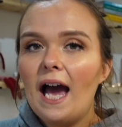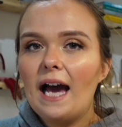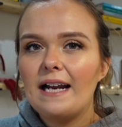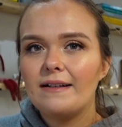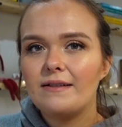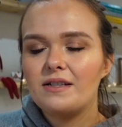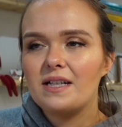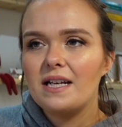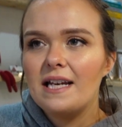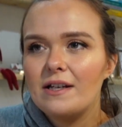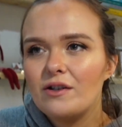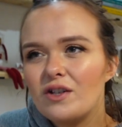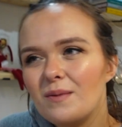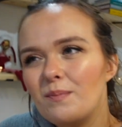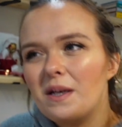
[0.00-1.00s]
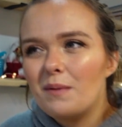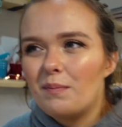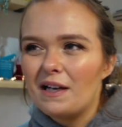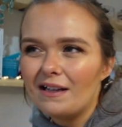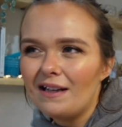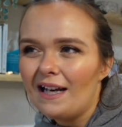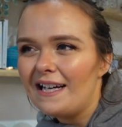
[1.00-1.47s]
and it'd just be a
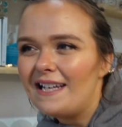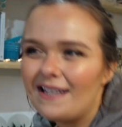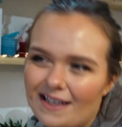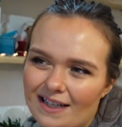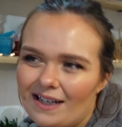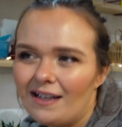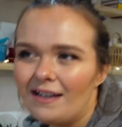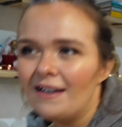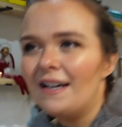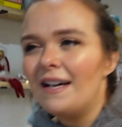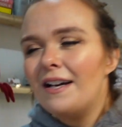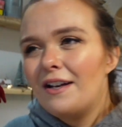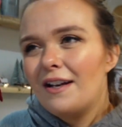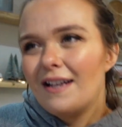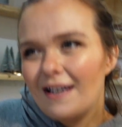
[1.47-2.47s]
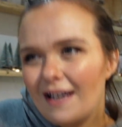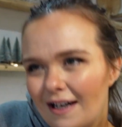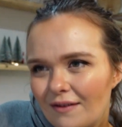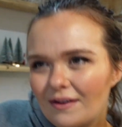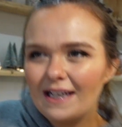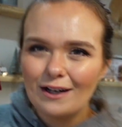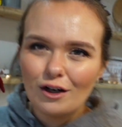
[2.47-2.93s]
bit like, you know, that
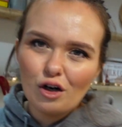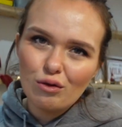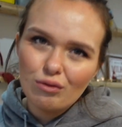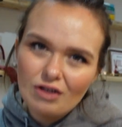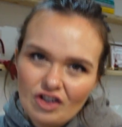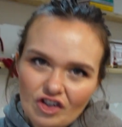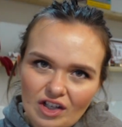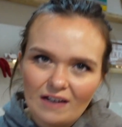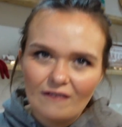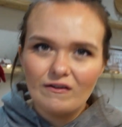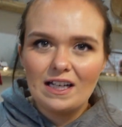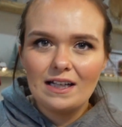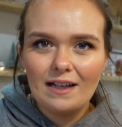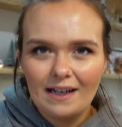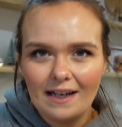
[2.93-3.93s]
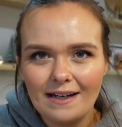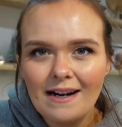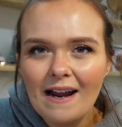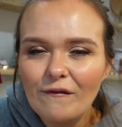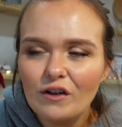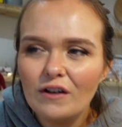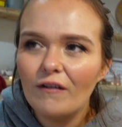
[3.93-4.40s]
kind of like crunchy feeling. It
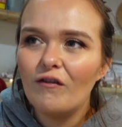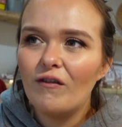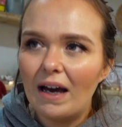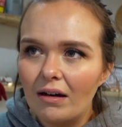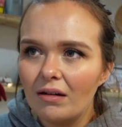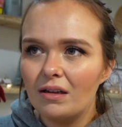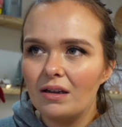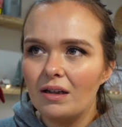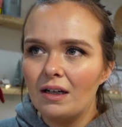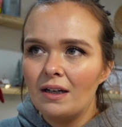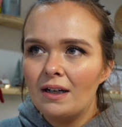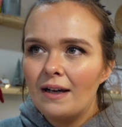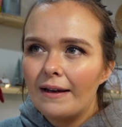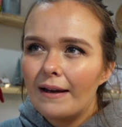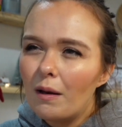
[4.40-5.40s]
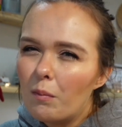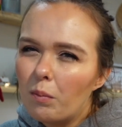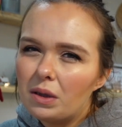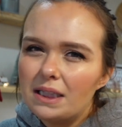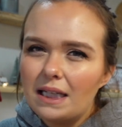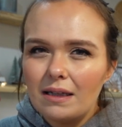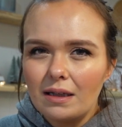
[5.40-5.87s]
never felt
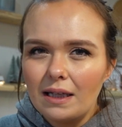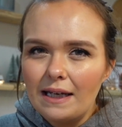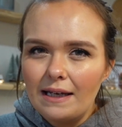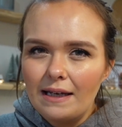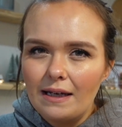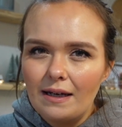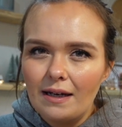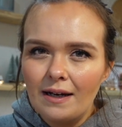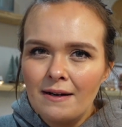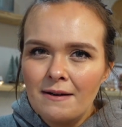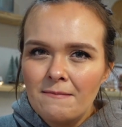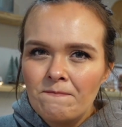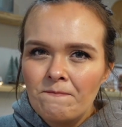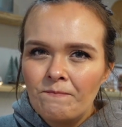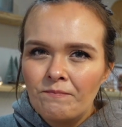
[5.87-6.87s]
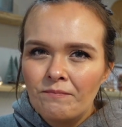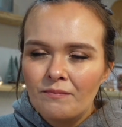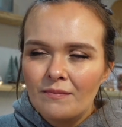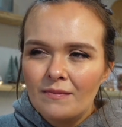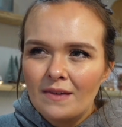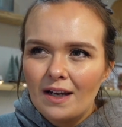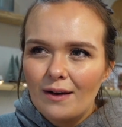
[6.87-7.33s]
completely
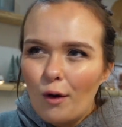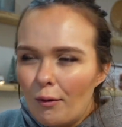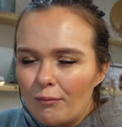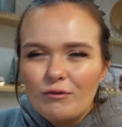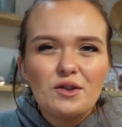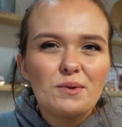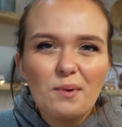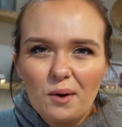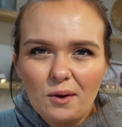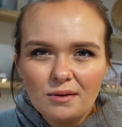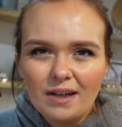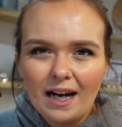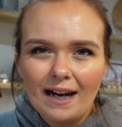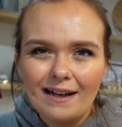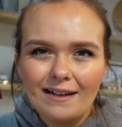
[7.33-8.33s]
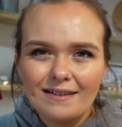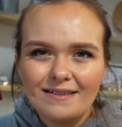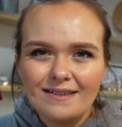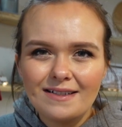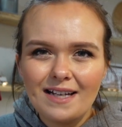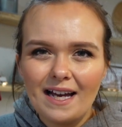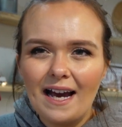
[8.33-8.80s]
comfortable,
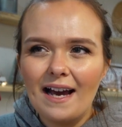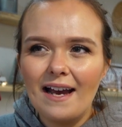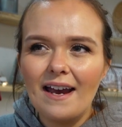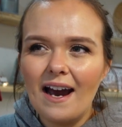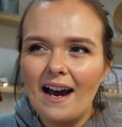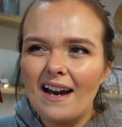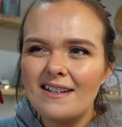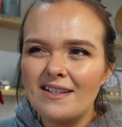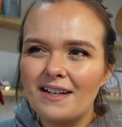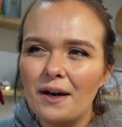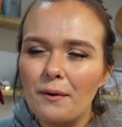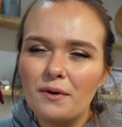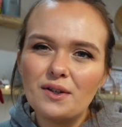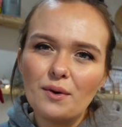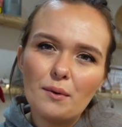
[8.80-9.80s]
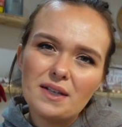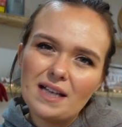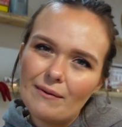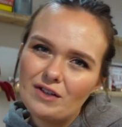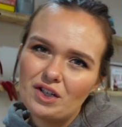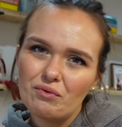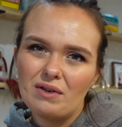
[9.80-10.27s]
and I don't know, I was always
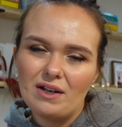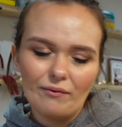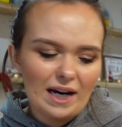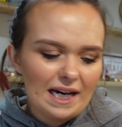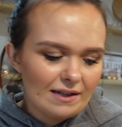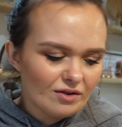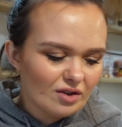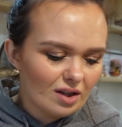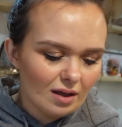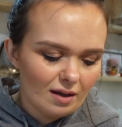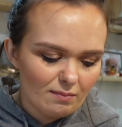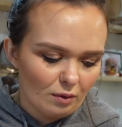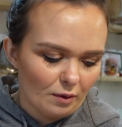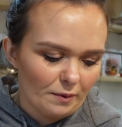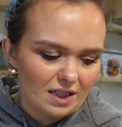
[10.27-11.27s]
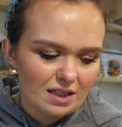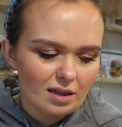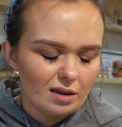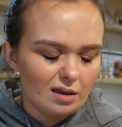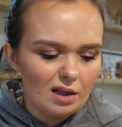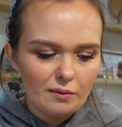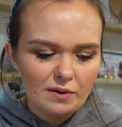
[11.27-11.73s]
having to rearrange them when I went
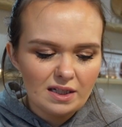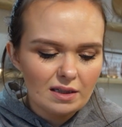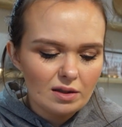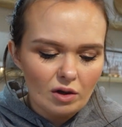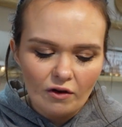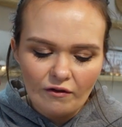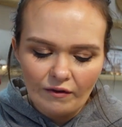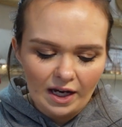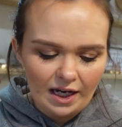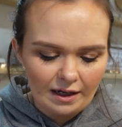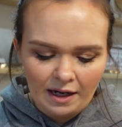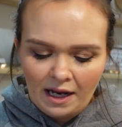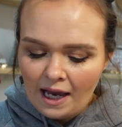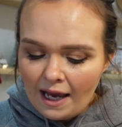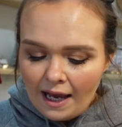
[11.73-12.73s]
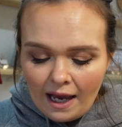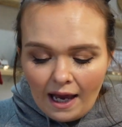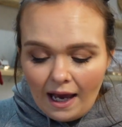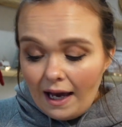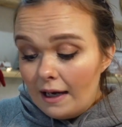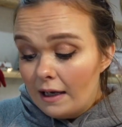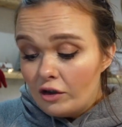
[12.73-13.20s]
to the loo and stuff, and
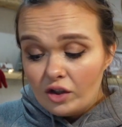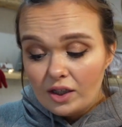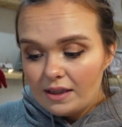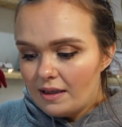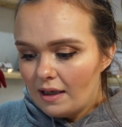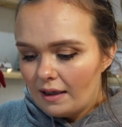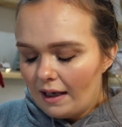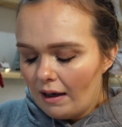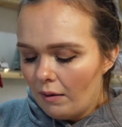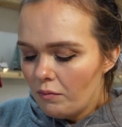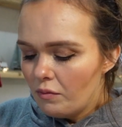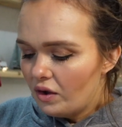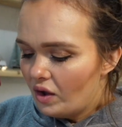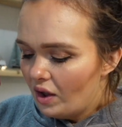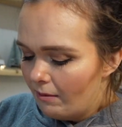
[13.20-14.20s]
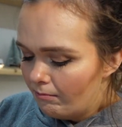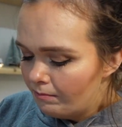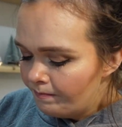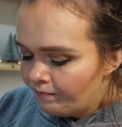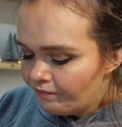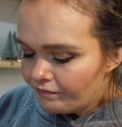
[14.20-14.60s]
just didn't get on with them.